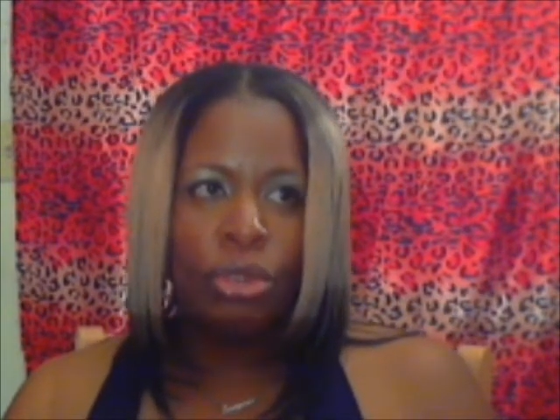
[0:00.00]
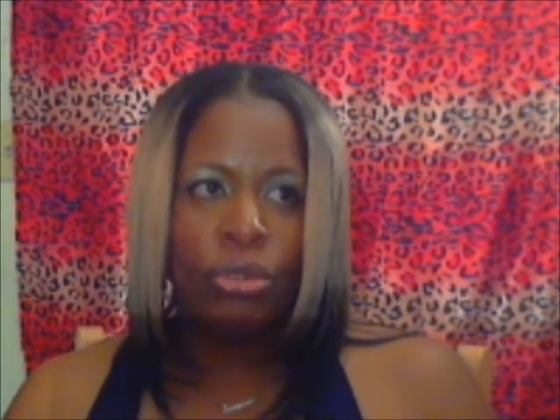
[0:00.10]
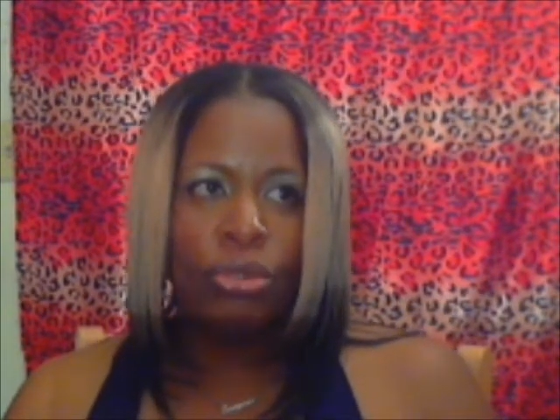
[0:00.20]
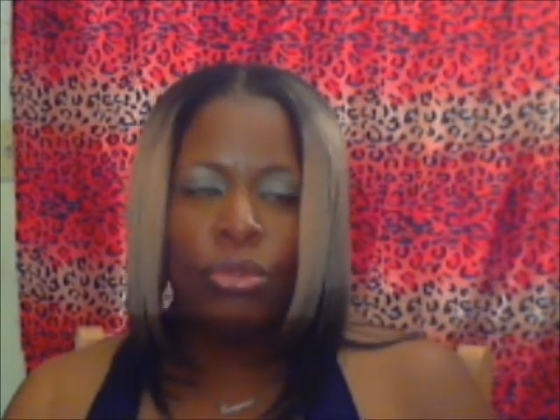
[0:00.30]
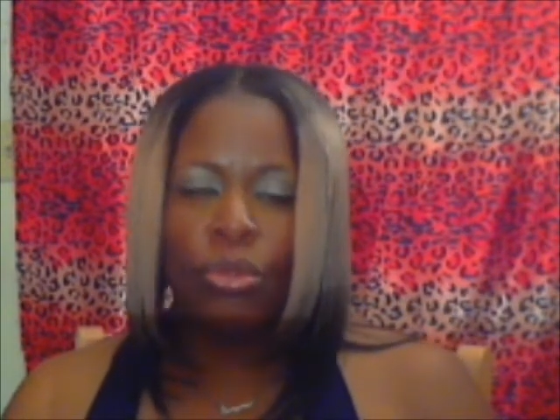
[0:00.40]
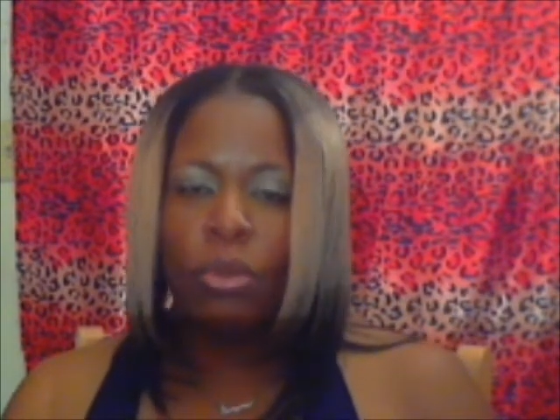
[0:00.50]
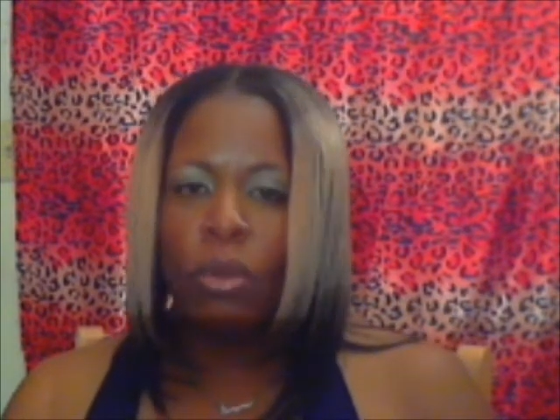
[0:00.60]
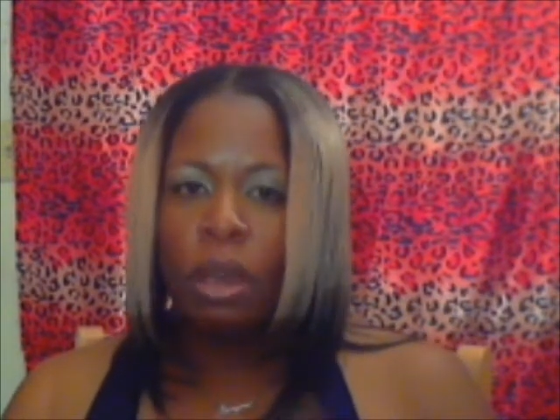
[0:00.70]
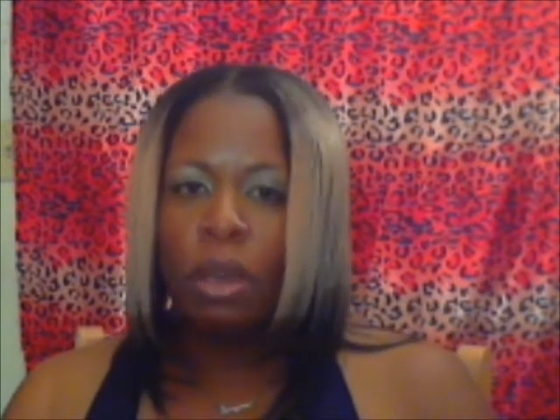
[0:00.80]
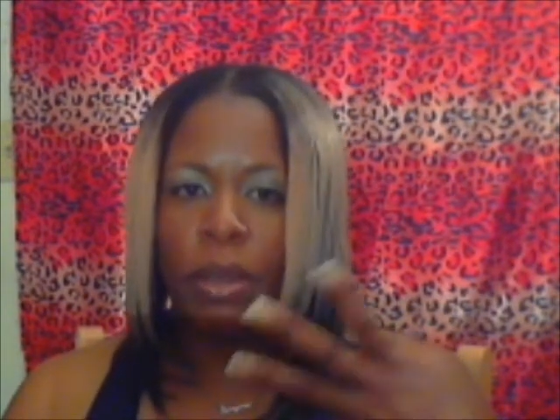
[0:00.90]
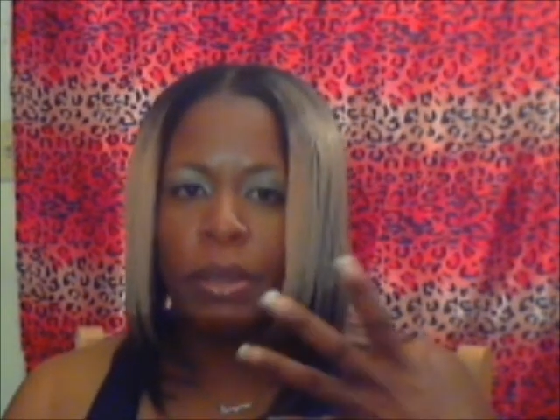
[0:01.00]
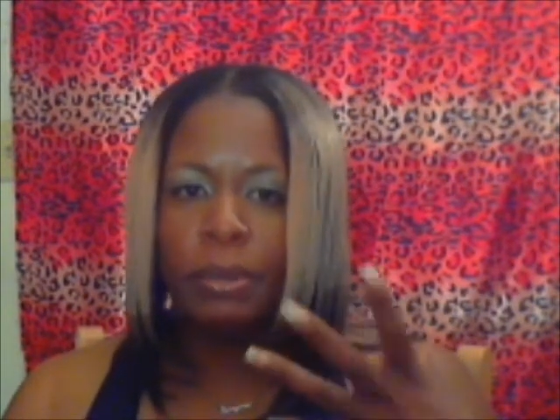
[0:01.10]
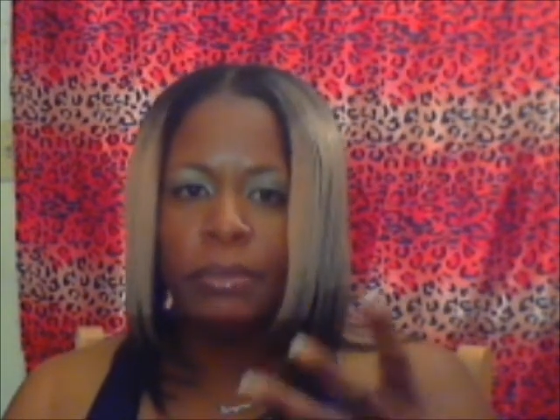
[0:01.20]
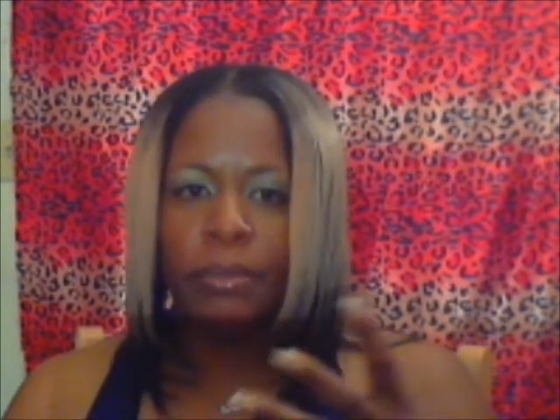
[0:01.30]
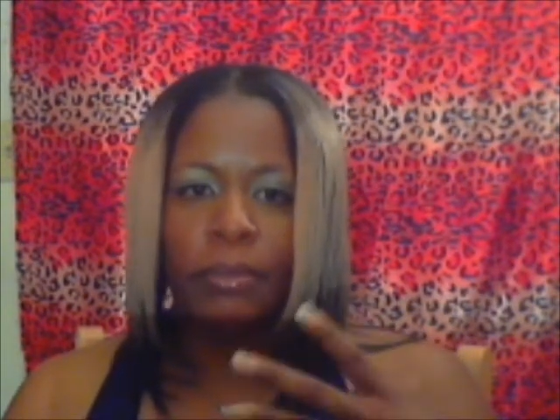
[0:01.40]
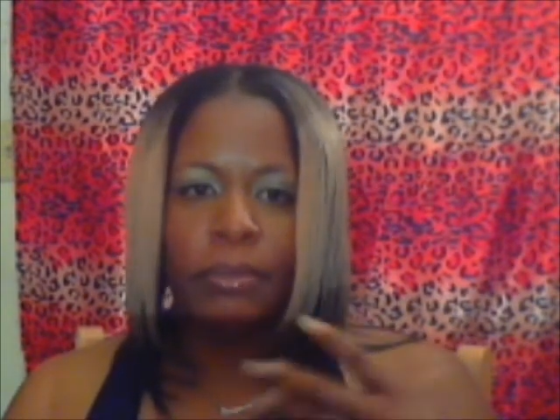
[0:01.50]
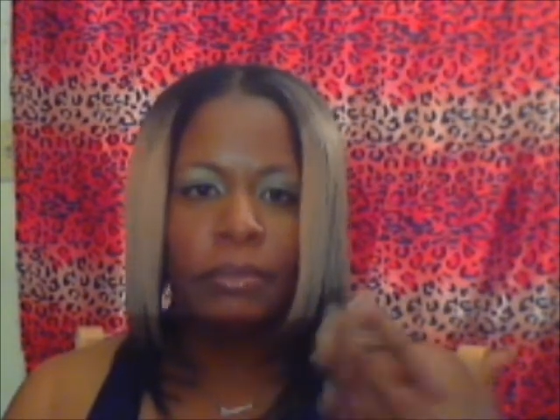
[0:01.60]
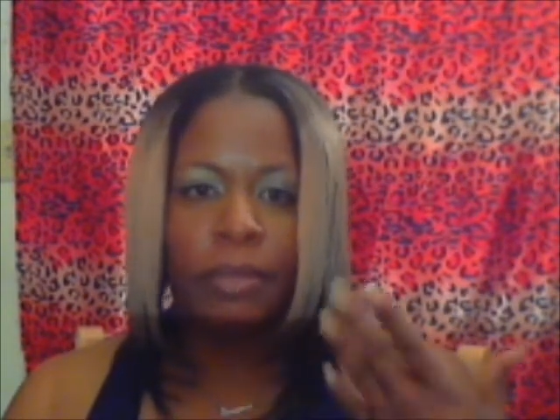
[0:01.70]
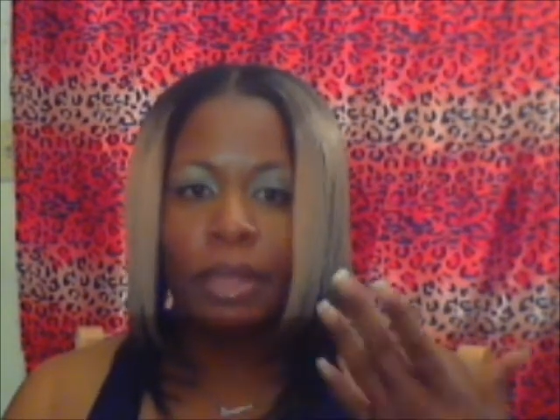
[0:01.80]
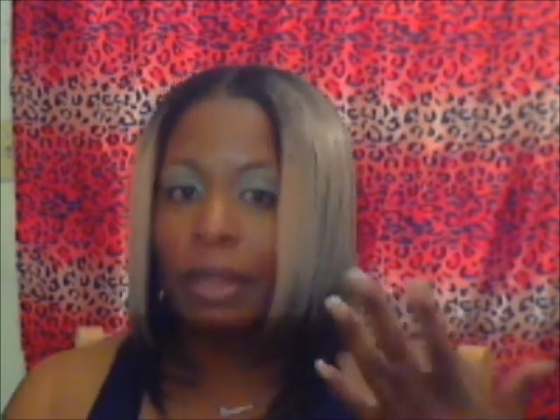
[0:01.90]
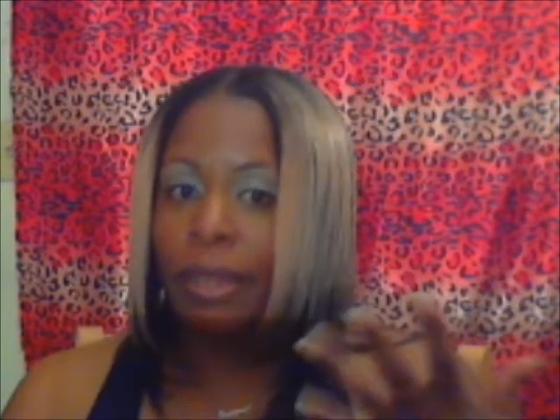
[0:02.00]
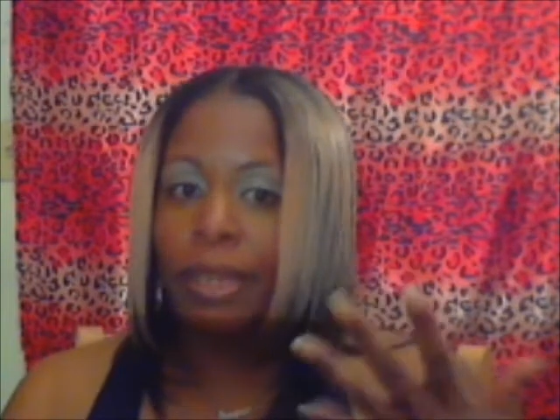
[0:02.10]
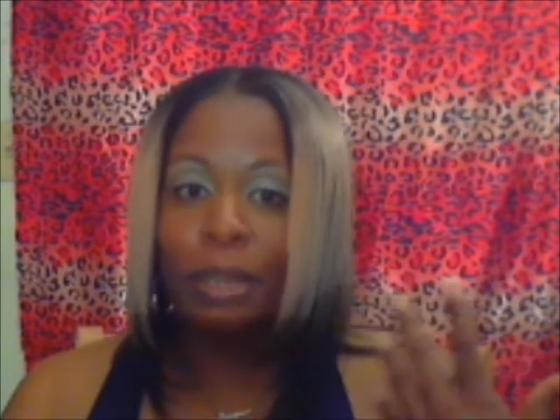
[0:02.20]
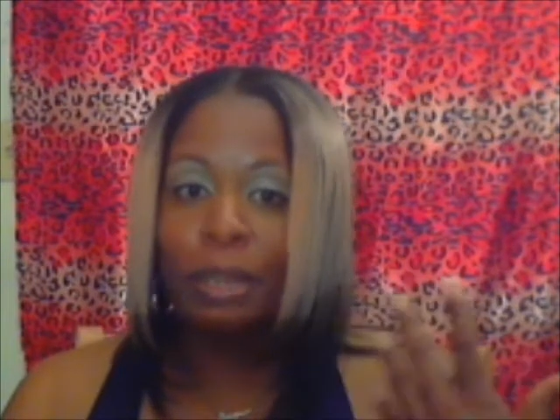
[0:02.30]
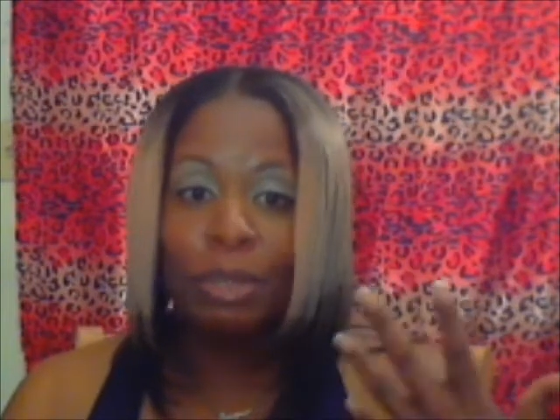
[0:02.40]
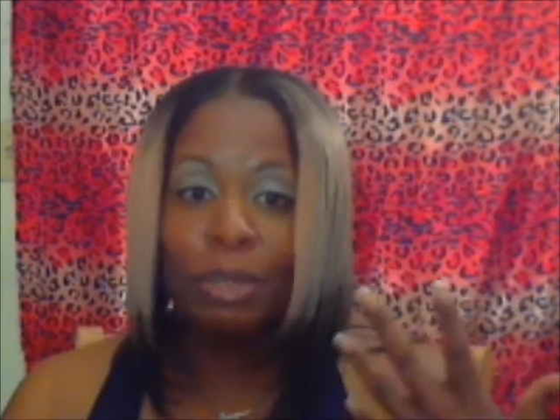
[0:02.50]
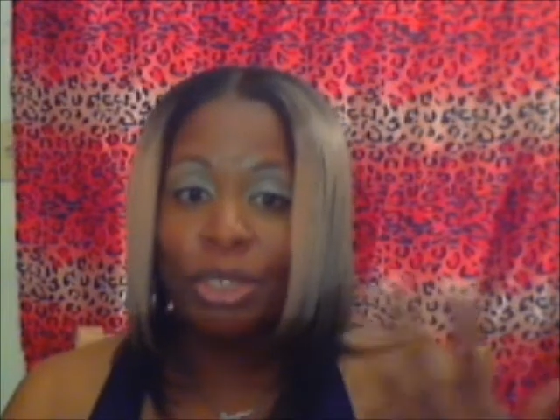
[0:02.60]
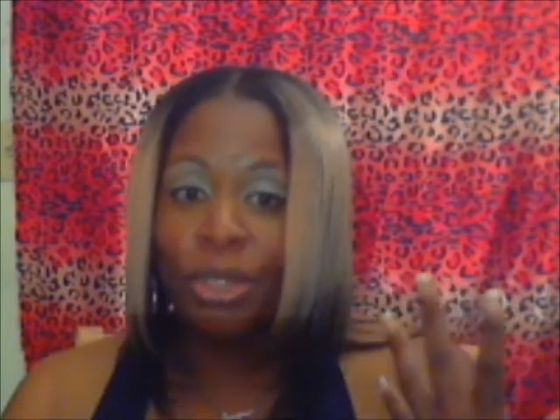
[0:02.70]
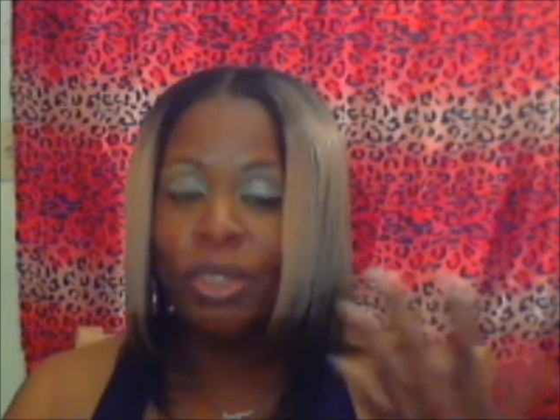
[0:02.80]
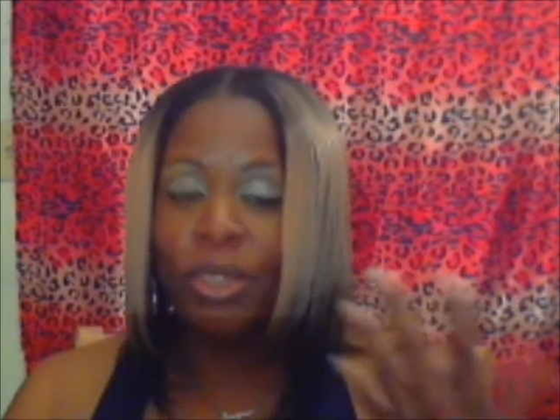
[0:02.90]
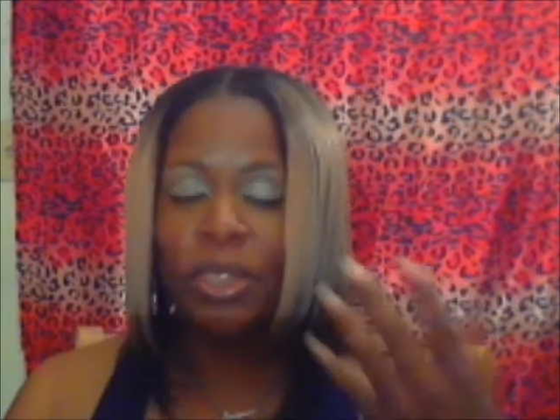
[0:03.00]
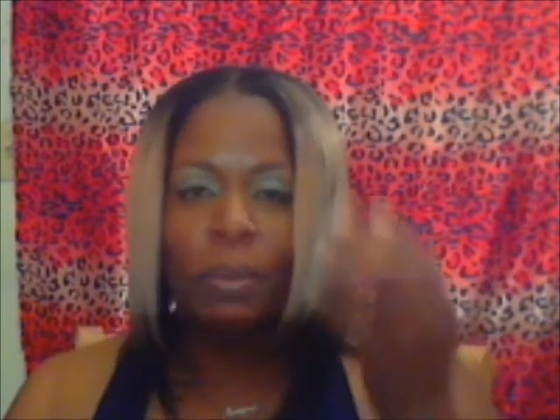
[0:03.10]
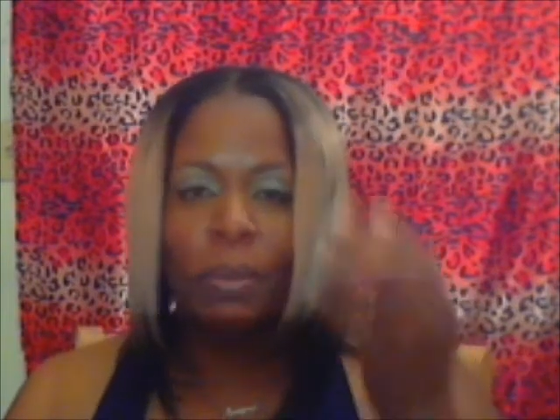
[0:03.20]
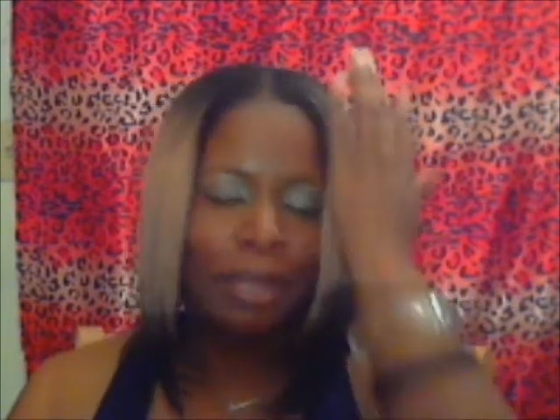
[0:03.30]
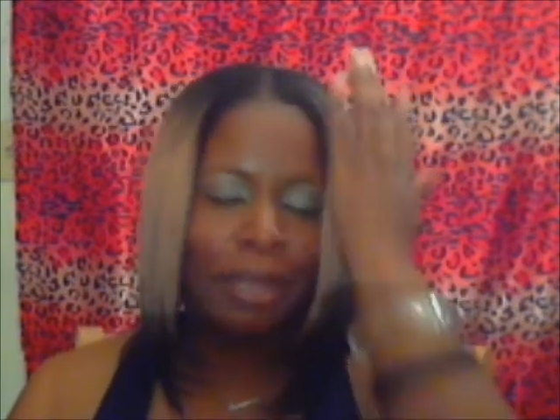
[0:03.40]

to um, eat up the sugars in your body,